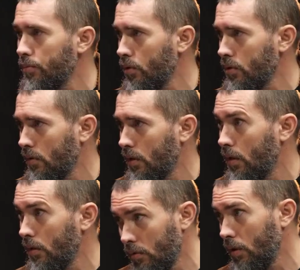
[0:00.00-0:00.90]
also
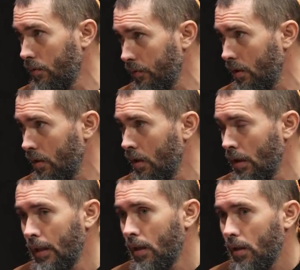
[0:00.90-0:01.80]
used oil. And
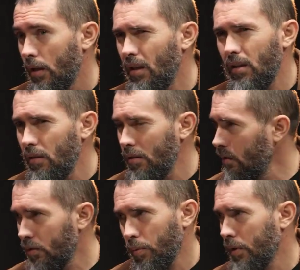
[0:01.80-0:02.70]
no one practically
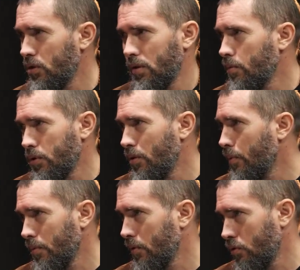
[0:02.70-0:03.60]
understood what it was at
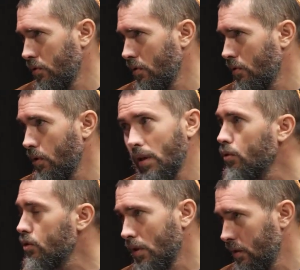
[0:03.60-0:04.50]
all. I didn't
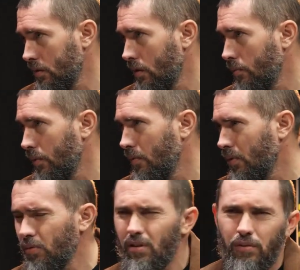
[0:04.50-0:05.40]
fully understand either.
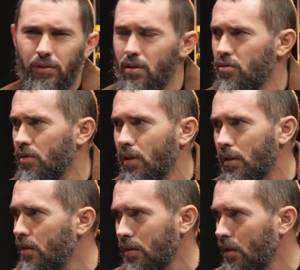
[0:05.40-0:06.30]
But there was also
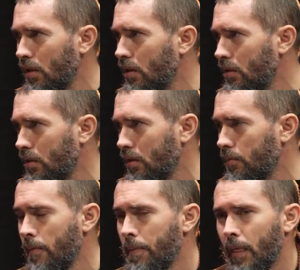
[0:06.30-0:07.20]
some oil, some
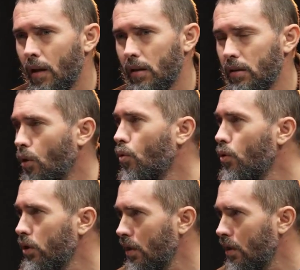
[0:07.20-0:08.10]
pictures, some
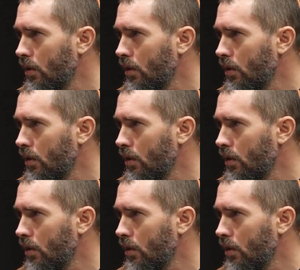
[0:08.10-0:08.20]
seals,